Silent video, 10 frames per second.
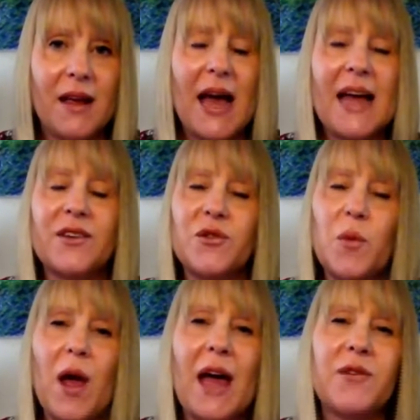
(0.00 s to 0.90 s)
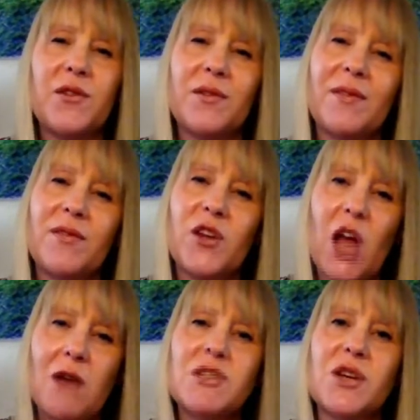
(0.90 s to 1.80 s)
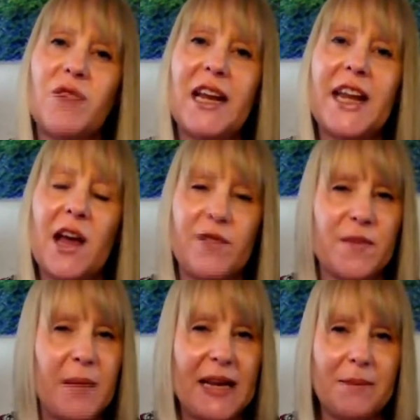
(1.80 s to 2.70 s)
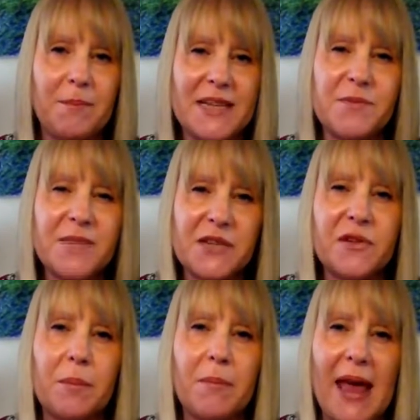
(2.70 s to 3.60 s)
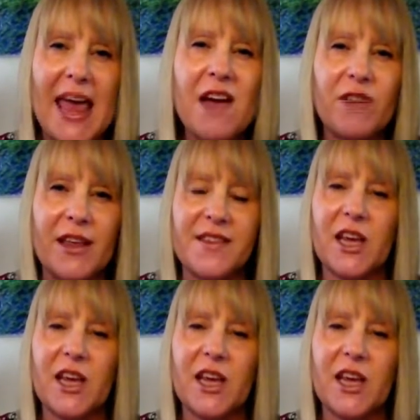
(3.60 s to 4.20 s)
And the coaching really covers different areas.